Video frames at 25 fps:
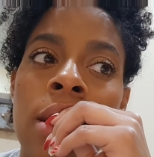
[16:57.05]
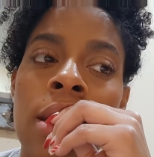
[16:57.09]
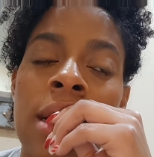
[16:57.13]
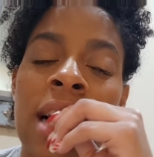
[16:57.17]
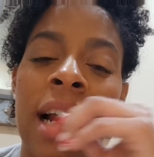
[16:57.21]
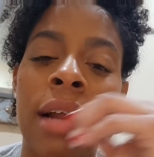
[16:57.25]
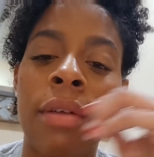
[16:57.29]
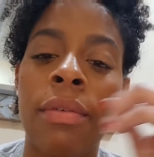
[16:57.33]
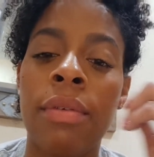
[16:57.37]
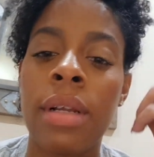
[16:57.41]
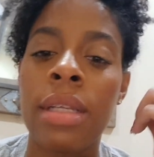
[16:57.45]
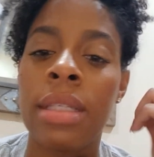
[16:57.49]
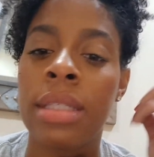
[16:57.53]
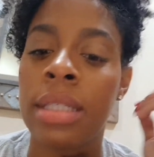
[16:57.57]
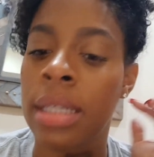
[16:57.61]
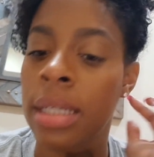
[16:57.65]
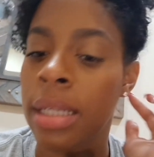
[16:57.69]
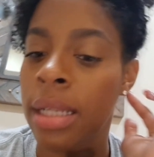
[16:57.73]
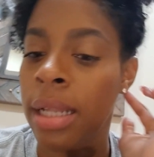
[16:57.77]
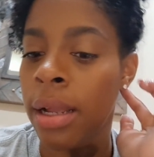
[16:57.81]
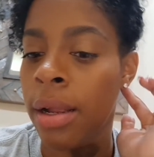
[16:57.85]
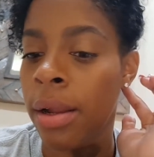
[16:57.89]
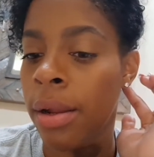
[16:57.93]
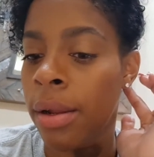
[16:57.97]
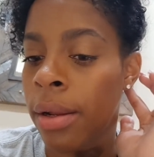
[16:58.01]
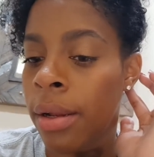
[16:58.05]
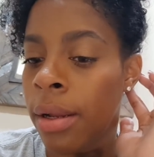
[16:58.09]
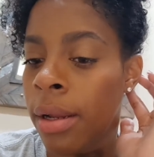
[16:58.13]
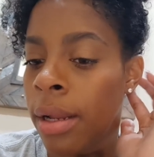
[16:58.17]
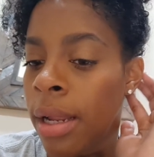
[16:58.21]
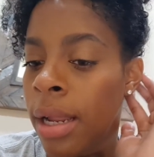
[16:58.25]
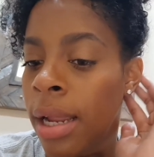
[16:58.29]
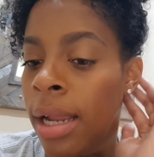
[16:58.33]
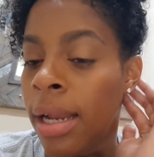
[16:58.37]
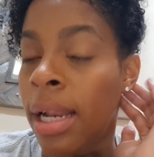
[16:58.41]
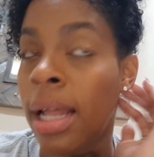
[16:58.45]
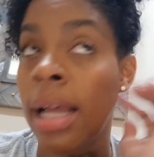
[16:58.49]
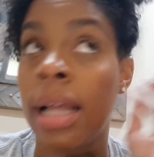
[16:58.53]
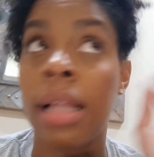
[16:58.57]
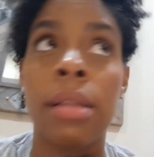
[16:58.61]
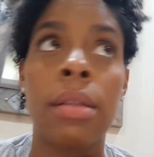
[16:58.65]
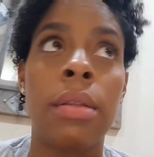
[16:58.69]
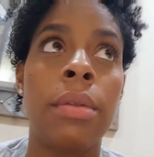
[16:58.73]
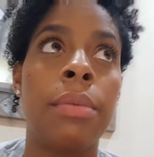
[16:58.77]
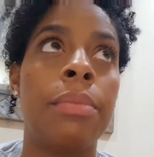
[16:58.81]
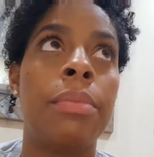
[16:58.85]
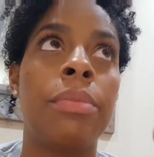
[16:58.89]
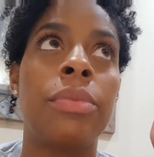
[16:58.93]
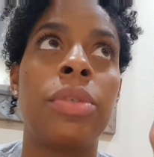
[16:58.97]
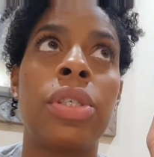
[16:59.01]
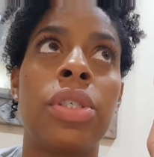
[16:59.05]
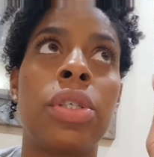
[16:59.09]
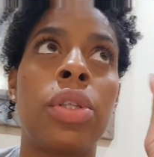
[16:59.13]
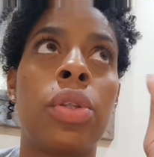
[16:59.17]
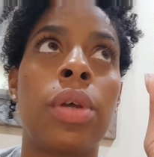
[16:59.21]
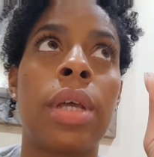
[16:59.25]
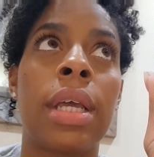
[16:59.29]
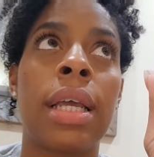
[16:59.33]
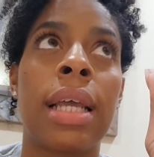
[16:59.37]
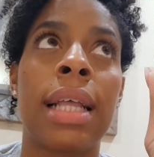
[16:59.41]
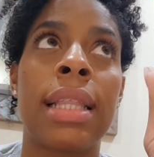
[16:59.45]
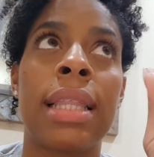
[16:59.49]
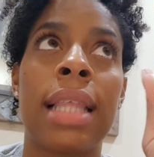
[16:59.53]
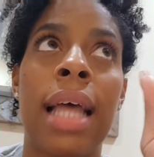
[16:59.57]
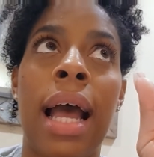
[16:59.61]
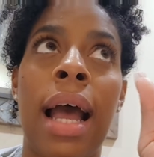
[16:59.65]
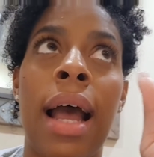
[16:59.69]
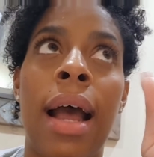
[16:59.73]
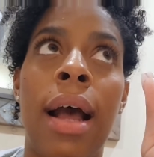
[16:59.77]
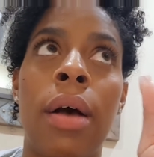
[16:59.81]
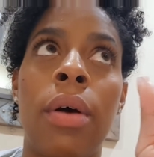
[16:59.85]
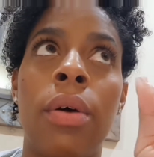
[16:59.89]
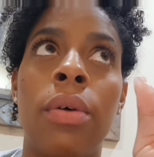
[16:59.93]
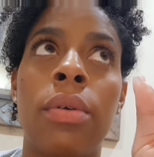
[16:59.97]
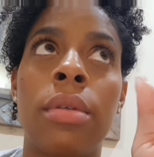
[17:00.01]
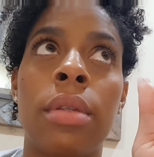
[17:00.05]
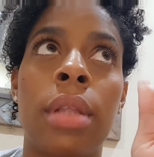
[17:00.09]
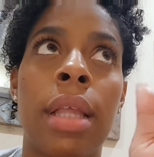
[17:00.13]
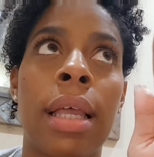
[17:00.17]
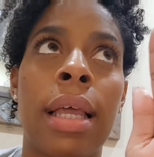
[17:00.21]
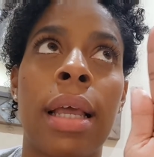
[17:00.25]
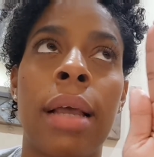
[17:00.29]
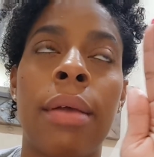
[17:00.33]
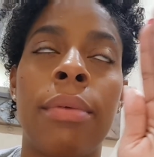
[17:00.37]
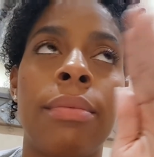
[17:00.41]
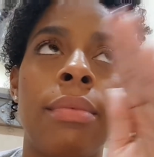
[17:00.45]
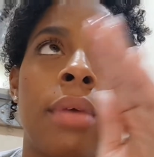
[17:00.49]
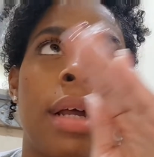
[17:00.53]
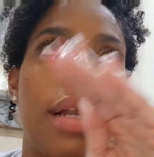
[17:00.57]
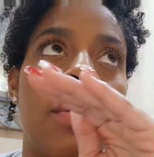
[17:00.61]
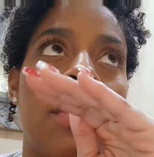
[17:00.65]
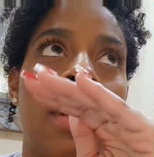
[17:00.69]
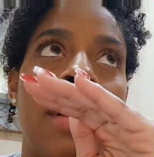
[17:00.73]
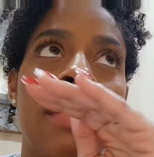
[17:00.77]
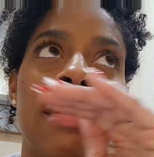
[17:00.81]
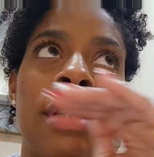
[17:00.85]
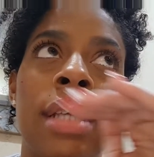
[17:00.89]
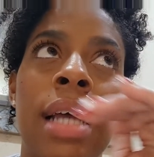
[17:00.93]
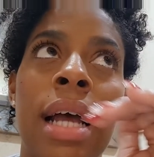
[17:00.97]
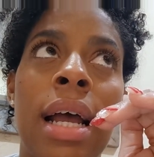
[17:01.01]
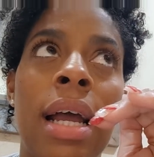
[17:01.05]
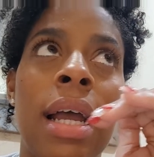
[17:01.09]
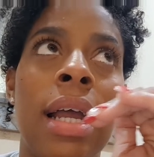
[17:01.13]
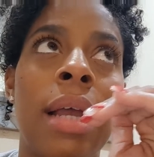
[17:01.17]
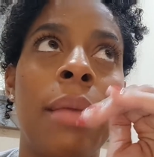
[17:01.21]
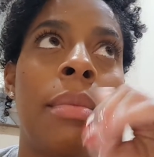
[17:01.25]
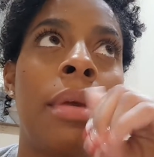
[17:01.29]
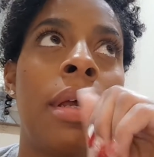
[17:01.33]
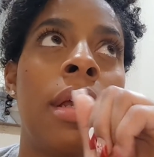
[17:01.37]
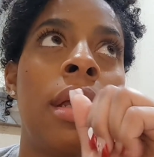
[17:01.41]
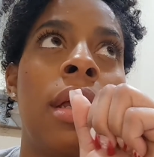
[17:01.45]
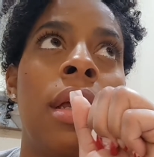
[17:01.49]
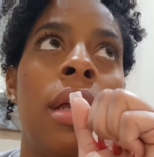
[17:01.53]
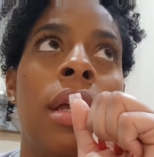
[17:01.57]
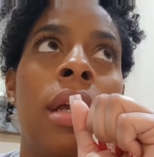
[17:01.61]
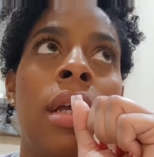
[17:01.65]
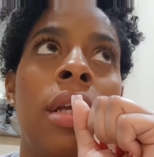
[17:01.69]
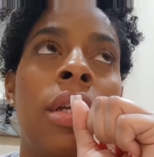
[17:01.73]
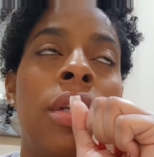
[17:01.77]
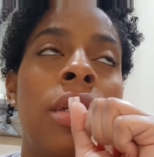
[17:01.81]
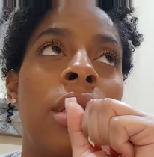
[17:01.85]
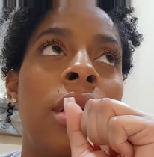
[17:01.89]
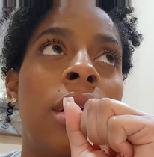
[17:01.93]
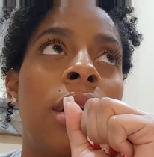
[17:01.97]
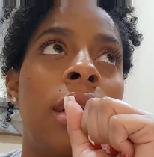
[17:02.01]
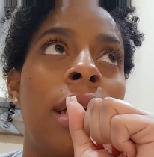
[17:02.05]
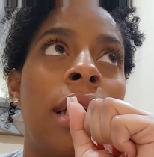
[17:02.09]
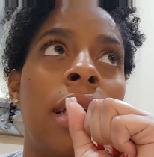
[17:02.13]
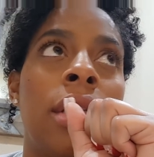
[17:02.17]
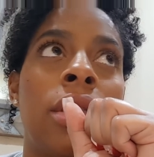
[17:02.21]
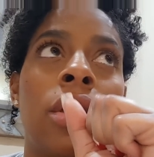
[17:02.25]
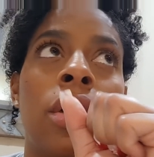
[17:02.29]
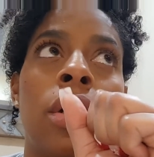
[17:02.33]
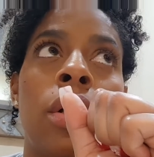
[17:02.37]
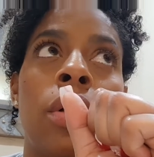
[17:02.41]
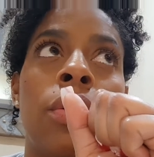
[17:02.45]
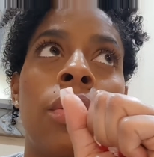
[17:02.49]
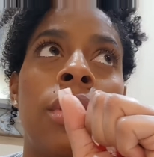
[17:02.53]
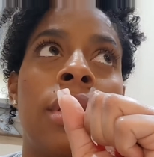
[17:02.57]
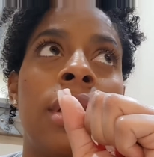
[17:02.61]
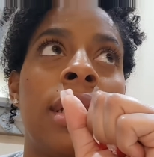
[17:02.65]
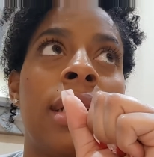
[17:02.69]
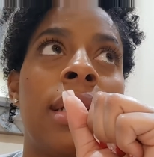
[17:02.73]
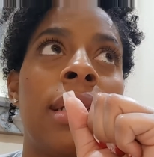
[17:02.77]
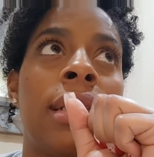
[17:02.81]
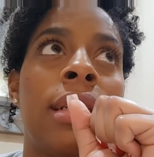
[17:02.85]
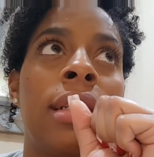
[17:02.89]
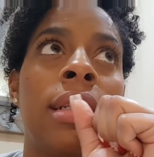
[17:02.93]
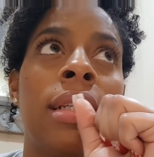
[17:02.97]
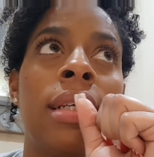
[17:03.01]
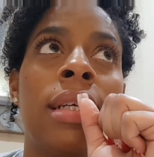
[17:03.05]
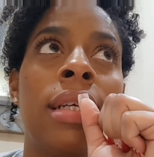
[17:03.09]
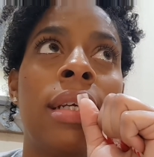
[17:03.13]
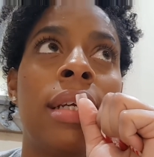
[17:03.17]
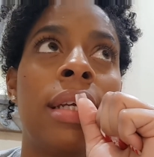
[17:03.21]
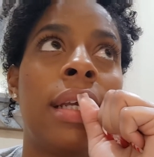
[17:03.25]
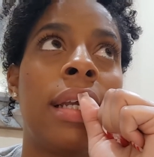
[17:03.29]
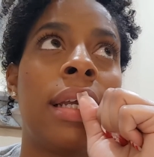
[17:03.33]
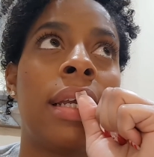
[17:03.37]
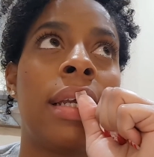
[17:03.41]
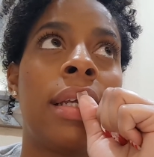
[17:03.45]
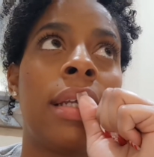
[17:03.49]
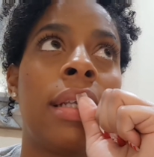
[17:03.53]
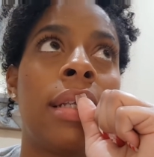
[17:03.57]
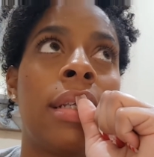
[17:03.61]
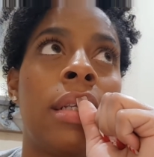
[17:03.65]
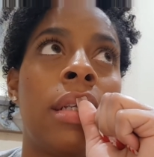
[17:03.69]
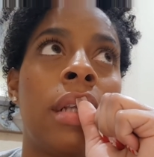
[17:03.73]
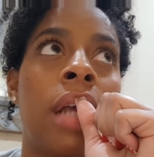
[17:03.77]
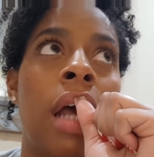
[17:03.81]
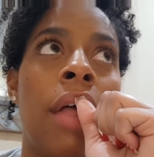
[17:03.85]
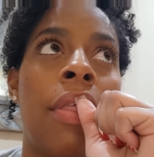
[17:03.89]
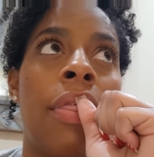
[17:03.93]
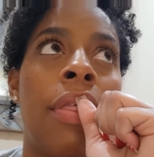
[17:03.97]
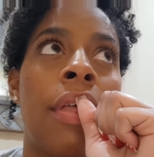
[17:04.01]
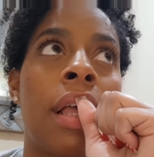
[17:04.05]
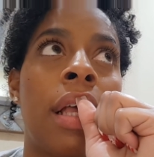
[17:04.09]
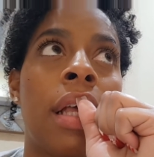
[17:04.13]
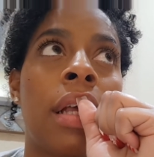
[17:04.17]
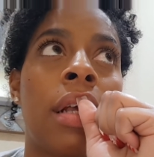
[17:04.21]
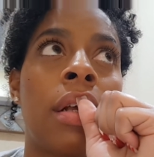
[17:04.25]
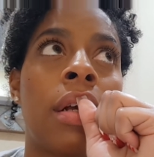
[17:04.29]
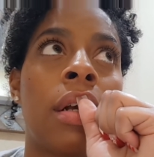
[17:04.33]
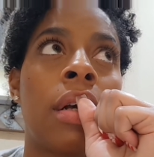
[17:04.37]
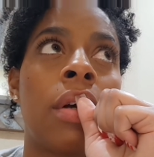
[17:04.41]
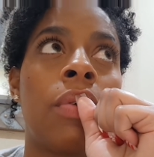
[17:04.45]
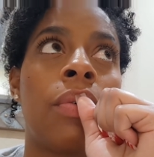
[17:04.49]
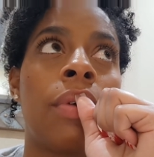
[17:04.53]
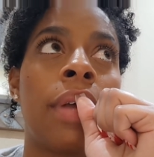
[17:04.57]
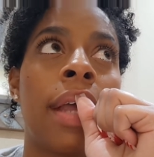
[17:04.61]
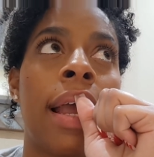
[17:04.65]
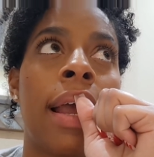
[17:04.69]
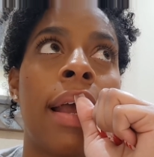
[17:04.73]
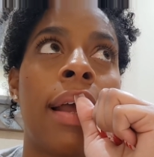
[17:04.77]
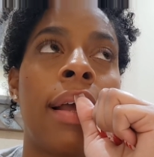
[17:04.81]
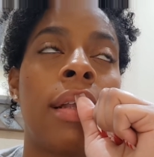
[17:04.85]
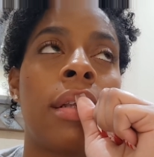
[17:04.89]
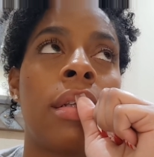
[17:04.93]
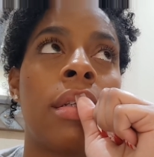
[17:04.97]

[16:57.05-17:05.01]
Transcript: I runs in there and I, I'm just looking at the owl. Like I don't have time it's closing and I think we had